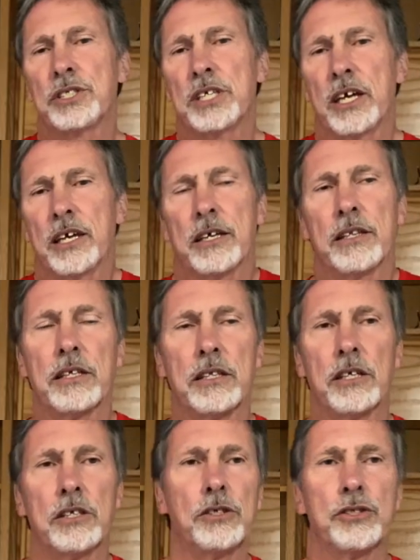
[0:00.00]
tell you that the
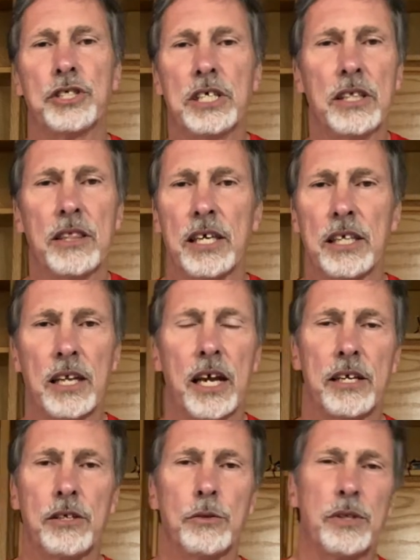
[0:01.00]
little cheat thing that I
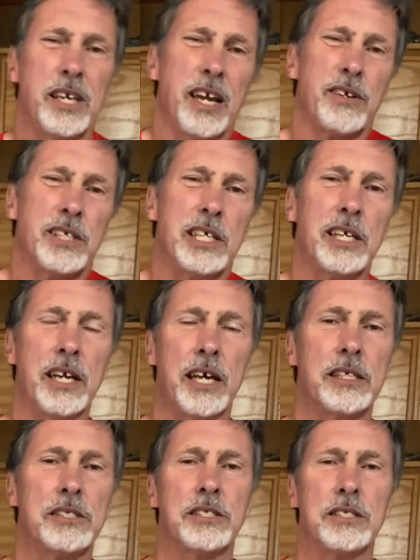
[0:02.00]
do with guaranteed
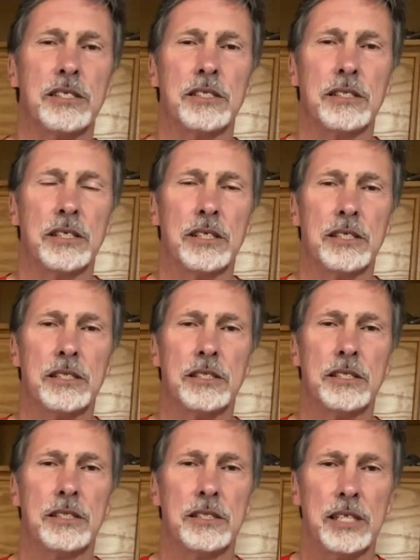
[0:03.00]
analysis, and this
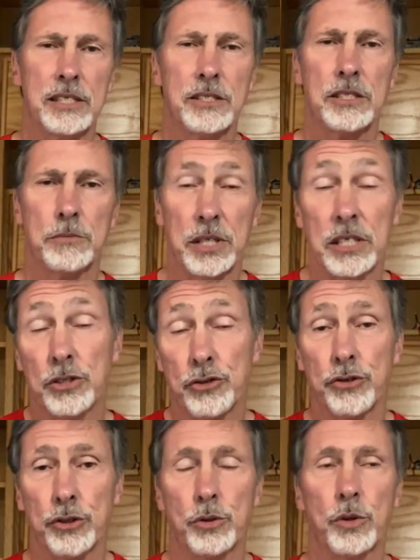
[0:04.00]
tends to be
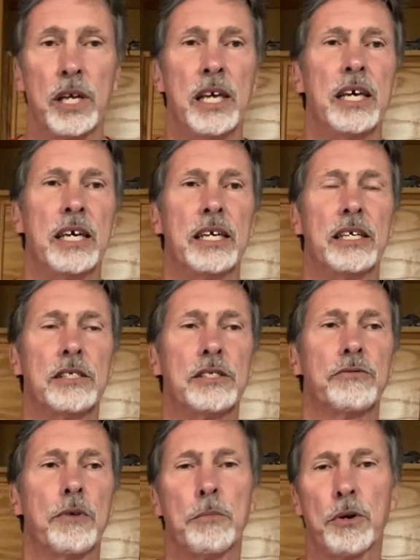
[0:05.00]
true, is
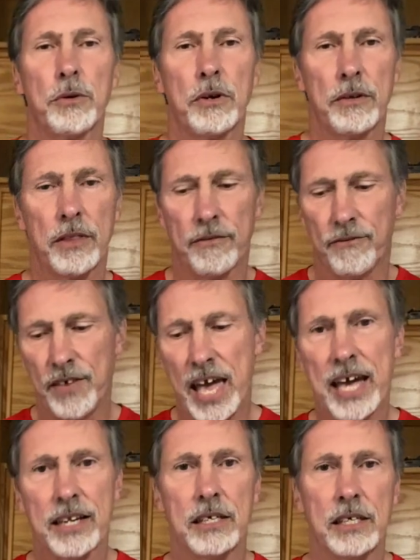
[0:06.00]
remember the
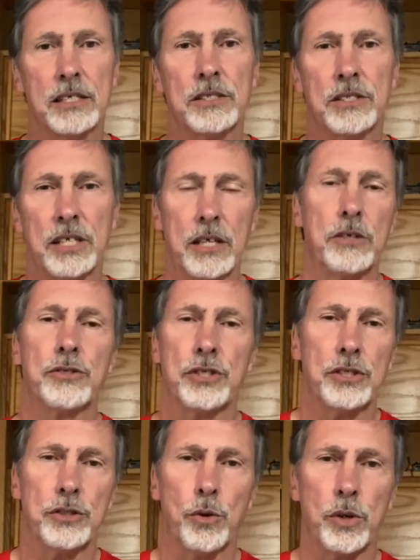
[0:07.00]
fat is the energy
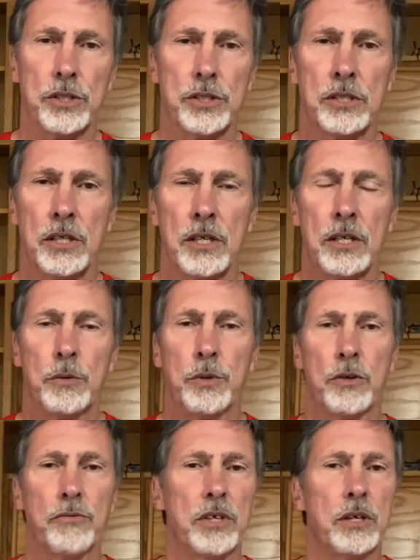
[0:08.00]
source. We
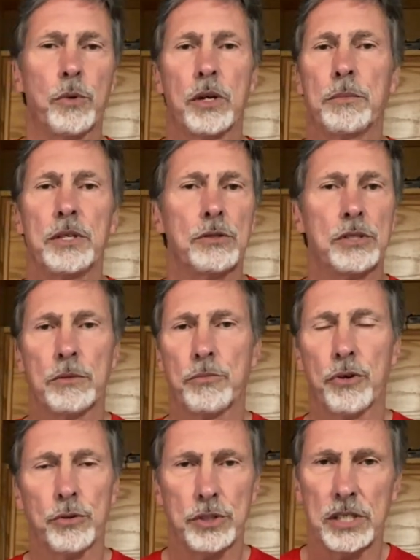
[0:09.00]
don't really want to be using
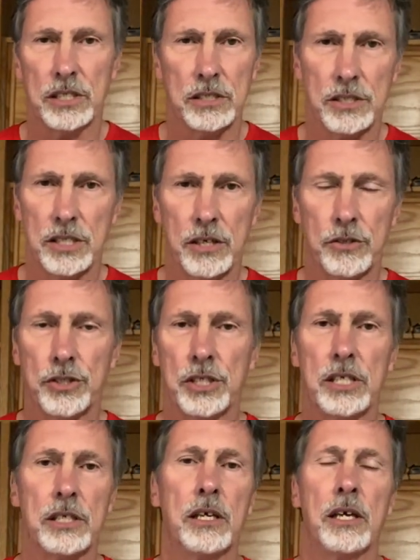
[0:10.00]
protein as energy.